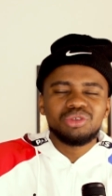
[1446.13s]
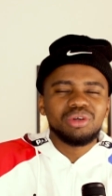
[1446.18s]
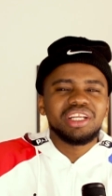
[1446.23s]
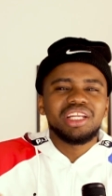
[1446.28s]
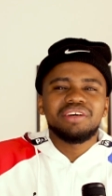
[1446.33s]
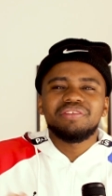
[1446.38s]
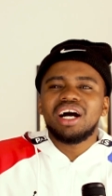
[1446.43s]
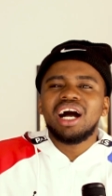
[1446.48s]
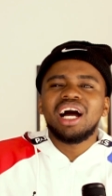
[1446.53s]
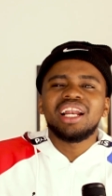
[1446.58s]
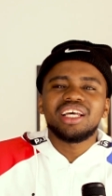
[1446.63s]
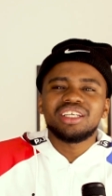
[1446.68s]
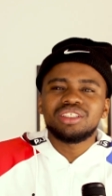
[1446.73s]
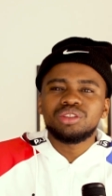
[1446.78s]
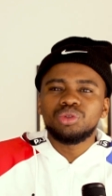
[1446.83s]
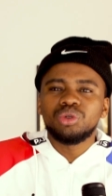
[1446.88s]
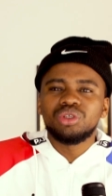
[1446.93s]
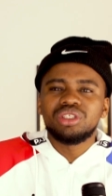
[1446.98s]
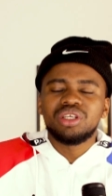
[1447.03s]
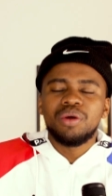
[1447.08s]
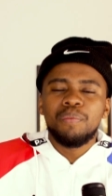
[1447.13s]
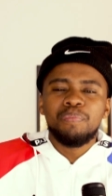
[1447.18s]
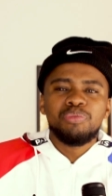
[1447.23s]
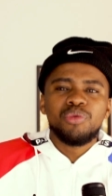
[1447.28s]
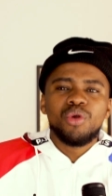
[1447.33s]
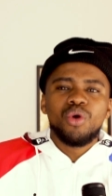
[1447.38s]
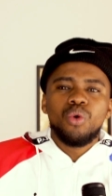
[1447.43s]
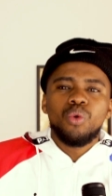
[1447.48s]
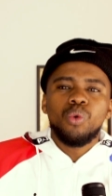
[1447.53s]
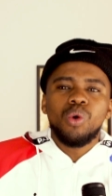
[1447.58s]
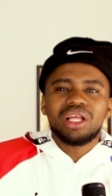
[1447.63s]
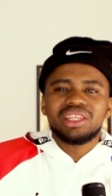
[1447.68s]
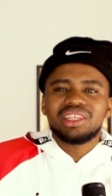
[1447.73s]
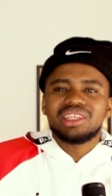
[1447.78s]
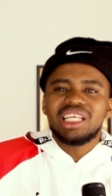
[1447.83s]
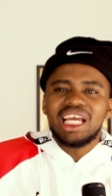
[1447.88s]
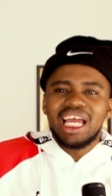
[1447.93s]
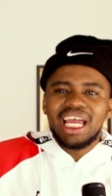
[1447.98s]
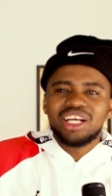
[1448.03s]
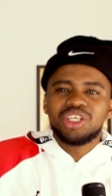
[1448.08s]
So I never understood
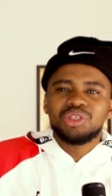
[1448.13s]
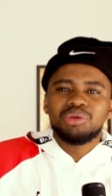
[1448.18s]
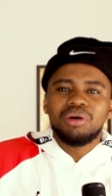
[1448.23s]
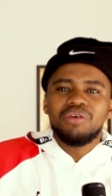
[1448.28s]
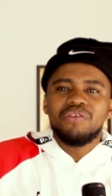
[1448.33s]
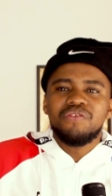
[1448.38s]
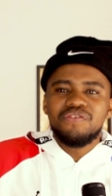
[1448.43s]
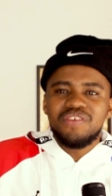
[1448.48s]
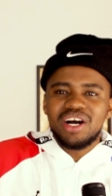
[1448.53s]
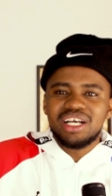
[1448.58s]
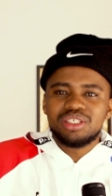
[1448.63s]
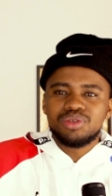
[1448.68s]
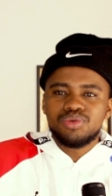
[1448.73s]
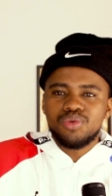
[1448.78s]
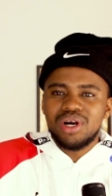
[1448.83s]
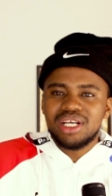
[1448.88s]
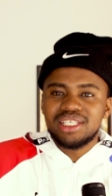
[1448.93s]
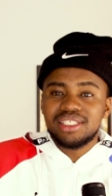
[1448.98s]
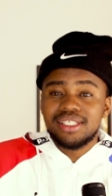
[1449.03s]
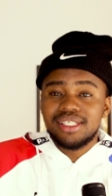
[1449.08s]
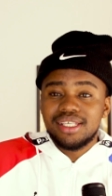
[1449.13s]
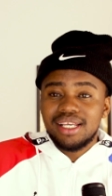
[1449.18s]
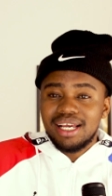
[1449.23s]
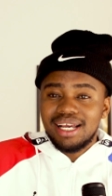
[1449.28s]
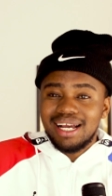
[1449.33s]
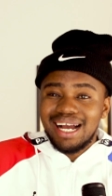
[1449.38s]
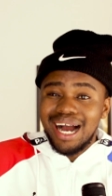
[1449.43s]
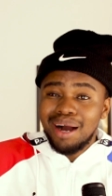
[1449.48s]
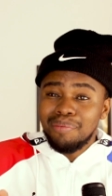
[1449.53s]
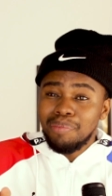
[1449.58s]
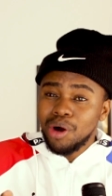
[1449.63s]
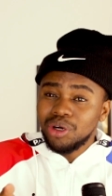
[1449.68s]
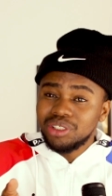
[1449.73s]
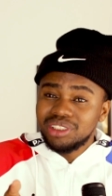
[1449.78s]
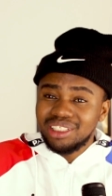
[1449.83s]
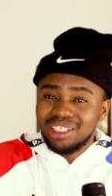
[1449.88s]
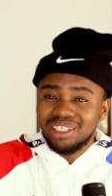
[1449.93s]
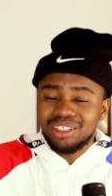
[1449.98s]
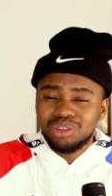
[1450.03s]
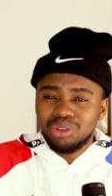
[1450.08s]
what the actual fuss was
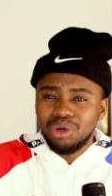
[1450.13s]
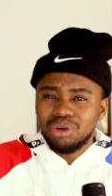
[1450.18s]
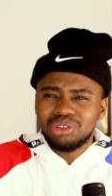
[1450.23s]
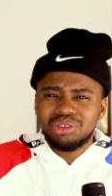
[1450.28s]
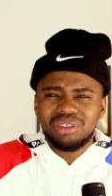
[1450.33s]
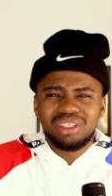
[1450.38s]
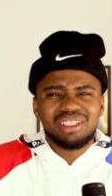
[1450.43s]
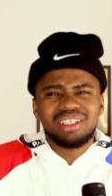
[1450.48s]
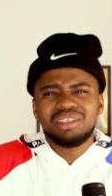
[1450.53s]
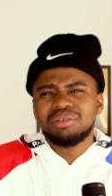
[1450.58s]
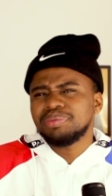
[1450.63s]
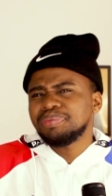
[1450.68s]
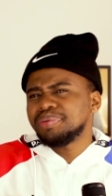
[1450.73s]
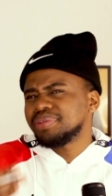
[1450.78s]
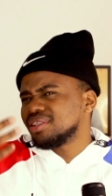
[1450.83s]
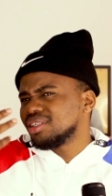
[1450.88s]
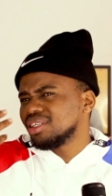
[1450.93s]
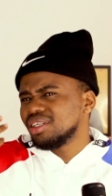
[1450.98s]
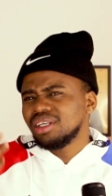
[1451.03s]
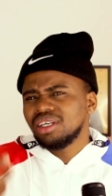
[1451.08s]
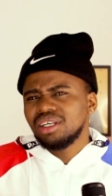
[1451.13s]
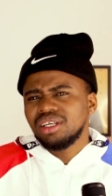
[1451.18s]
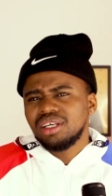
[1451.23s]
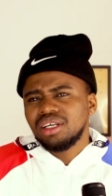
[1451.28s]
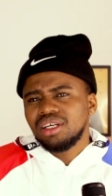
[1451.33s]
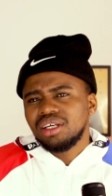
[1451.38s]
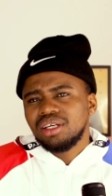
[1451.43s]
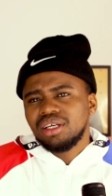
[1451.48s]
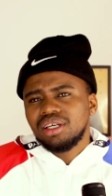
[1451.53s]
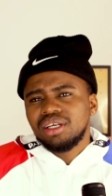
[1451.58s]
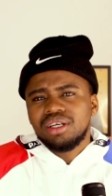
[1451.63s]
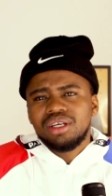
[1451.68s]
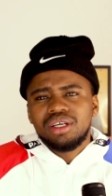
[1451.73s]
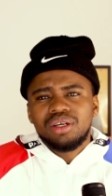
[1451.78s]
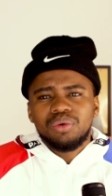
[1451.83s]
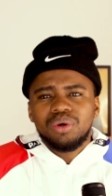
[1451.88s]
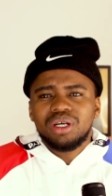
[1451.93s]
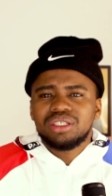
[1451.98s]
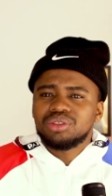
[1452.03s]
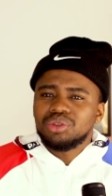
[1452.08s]
about TikTok. So
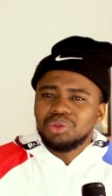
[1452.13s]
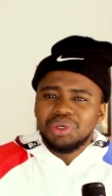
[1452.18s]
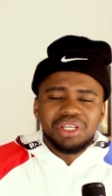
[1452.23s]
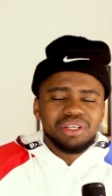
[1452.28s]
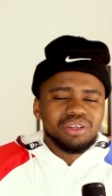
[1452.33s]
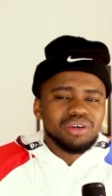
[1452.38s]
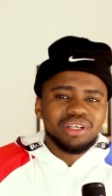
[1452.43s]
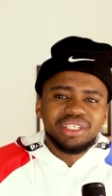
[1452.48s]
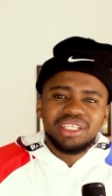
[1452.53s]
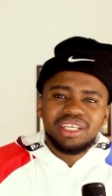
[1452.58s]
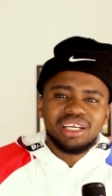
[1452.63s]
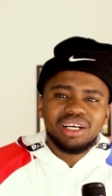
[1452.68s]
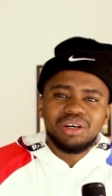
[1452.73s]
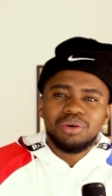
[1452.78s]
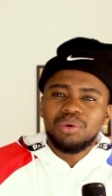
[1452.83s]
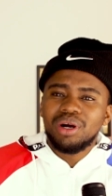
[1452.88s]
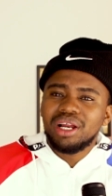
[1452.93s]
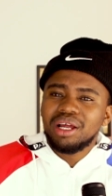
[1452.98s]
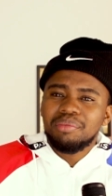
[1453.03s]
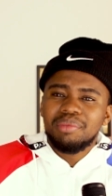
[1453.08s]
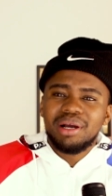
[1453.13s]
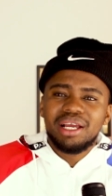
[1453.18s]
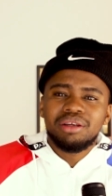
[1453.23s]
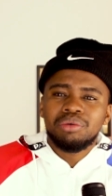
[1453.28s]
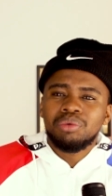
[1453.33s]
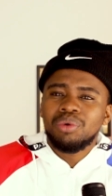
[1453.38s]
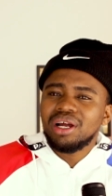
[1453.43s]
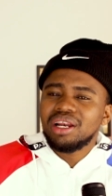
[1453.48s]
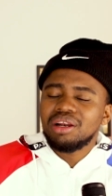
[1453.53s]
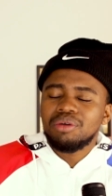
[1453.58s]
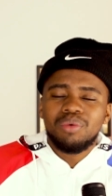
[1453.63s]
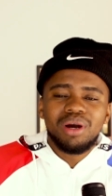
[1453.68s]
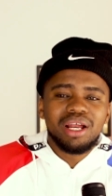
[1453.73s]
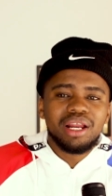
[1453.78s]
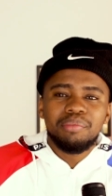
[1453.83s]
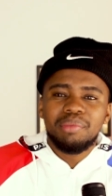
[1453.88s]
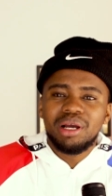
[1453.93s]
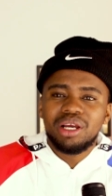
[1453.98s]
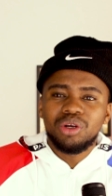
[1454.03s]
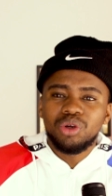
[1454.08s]
what's going on here? What am
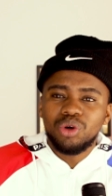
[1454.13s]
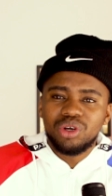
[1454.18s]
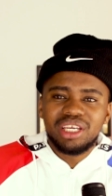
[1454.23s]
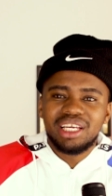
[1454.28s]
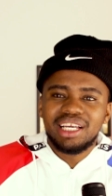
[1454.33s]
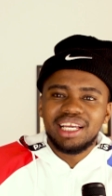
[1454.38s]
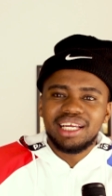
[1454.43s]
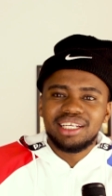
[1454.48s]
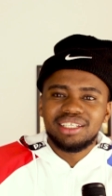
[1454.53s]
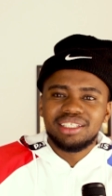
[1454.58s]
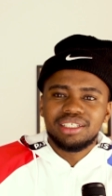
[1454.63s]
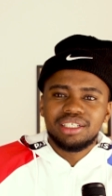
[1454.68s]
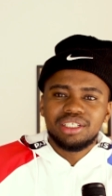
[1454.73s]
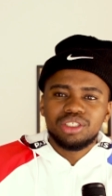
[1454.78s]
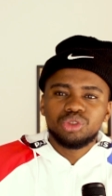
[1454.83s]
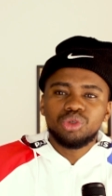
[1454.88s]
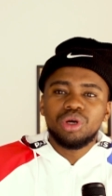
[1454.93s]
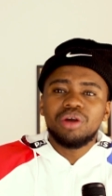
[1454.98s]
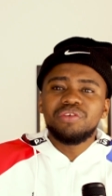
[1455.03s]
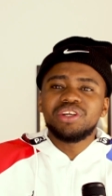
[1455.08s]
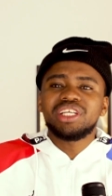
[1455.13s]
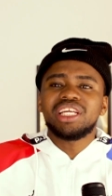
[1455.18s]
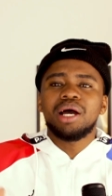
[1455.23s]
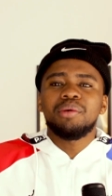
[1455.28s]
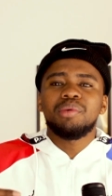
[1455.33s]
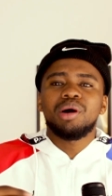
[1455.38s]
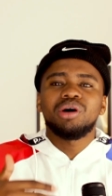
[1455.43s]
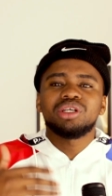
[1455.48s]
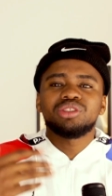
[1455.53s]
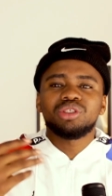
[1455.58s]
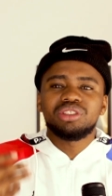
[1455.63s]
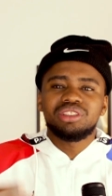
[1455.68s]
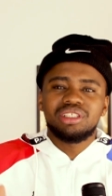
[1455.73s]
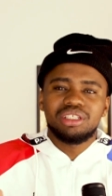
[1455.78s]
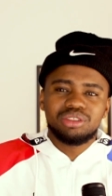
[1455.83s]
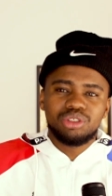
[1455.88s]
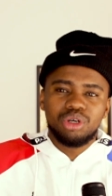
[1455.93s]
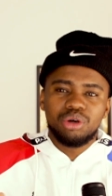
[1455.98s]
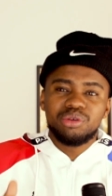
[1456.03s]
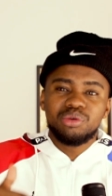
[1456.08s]
I looking at? So every time I was on
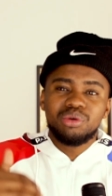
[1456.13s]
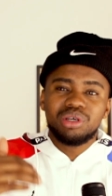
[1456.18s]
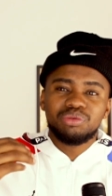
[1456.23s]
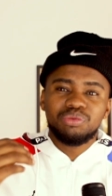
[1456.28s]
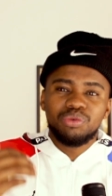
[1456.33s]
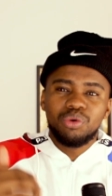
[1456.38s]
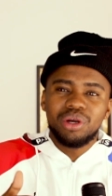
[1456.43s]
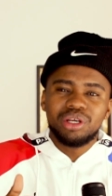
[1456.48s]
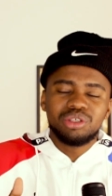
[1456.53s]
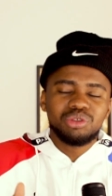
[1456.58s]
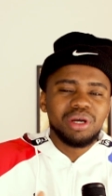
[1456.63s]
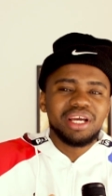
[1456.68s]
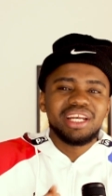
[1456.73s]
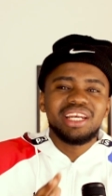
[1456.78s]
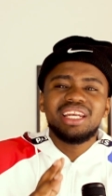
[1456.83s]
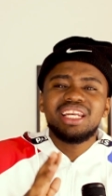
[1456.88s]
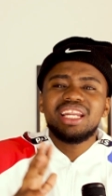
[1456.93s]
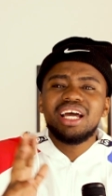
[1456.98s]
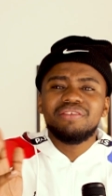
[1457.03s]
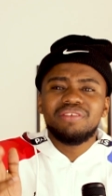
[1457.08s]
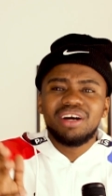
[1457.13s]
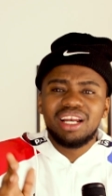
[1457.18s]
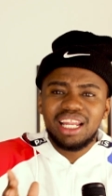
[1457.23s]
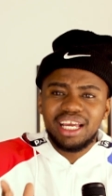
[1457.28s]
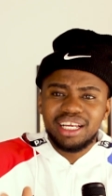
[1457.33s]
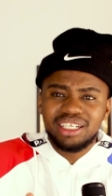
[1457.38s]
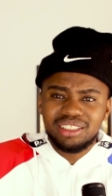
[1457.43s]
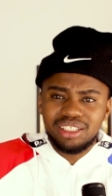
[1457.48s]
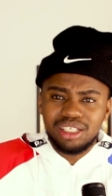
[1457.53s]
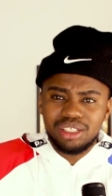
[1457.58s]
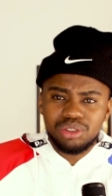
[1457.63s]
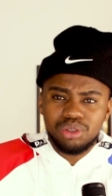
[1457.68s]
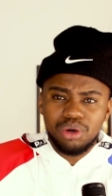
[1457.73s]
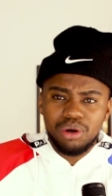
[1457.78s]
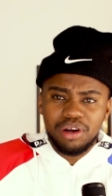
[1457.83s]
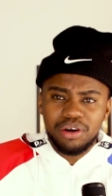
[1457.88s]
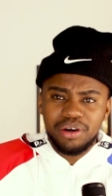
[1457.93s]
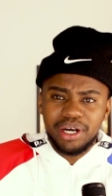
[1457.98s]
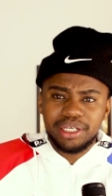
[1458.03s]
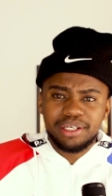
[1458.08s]
TikTok, it was for work. So I never liked
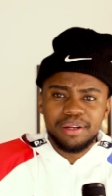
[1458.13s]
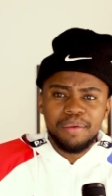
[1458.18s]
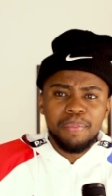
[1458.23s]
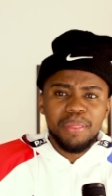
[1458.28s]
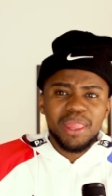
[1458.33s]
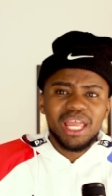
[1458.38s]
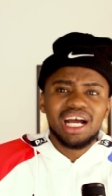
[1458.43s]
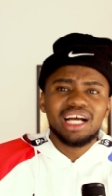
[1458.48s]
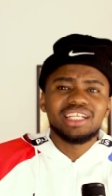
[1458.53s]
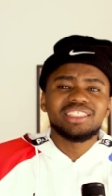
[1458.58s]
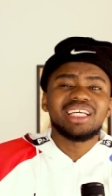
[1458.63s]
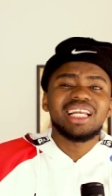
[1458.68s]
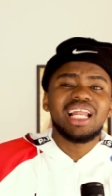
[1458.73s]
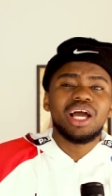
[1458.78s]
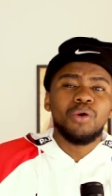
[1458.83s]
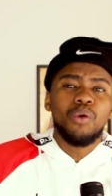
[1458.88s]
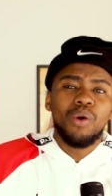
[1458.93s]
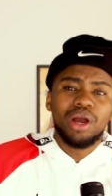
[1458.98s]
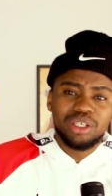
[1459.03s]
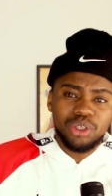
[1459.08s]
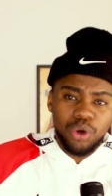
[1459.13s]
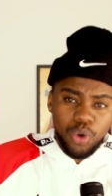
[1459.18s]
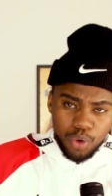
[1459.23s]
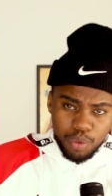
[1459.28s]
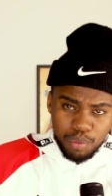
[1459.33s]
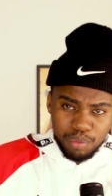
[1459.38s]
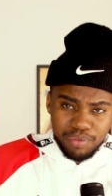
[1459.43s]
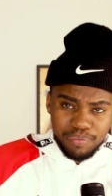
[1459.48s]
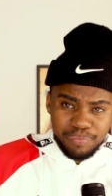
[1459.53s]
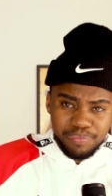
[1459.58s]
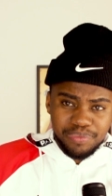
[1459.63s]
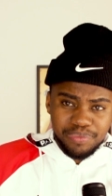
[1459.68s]
TikTok, right? Until I went home.